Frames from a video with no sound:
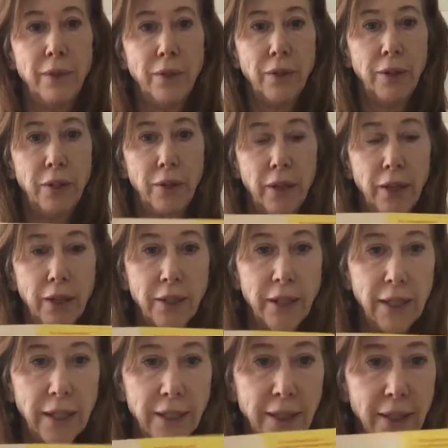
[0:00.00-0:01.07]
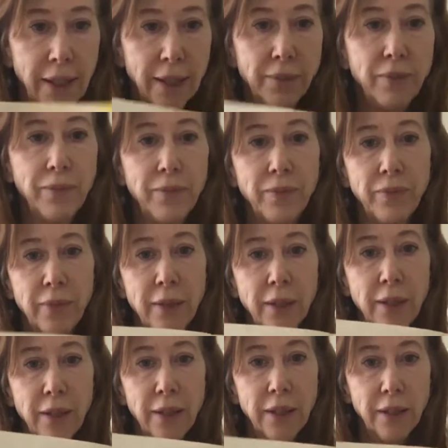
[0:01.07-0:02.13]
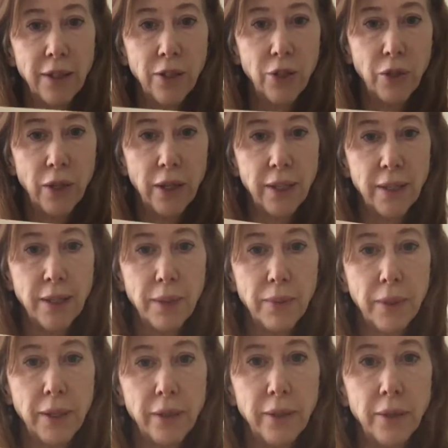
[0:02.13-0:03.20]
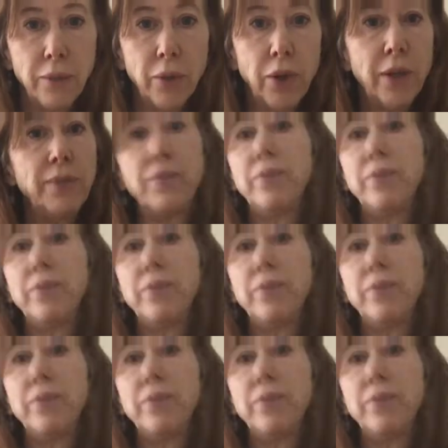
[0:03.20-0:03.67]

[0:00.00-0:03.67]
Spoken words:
So there they are dancing. These two guys, the bear and the boy.